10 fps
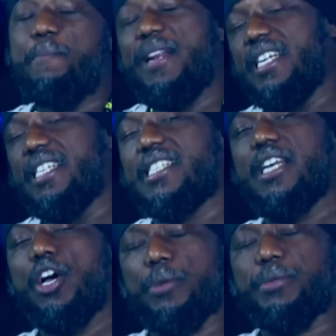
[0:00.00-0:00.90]

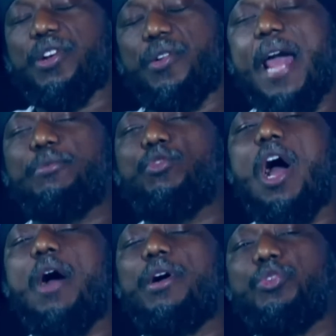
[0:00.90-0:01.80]
Please subscribe
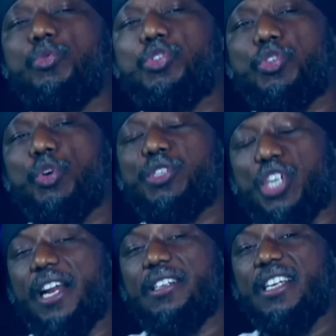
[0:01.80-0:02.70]
to our YouTube
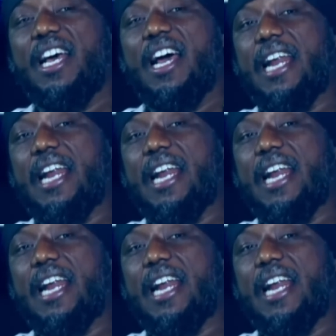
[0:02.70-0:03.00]
channel